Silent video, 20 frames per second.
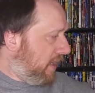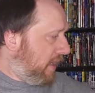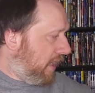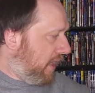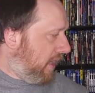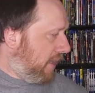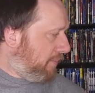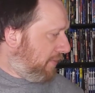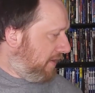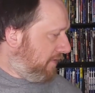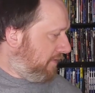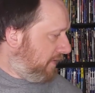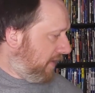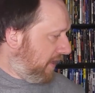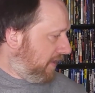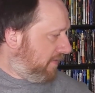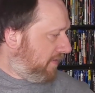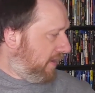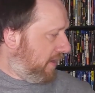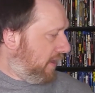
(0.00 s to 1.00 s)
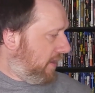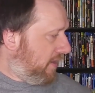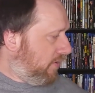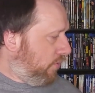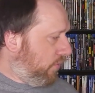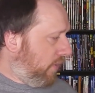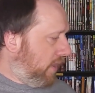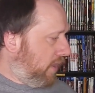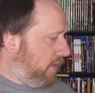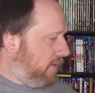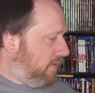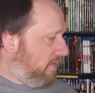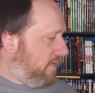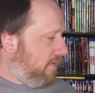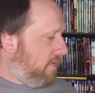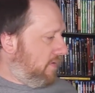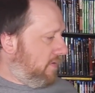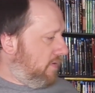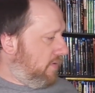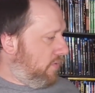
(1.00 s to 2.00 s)
my fiance
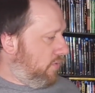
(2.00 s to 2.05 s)
went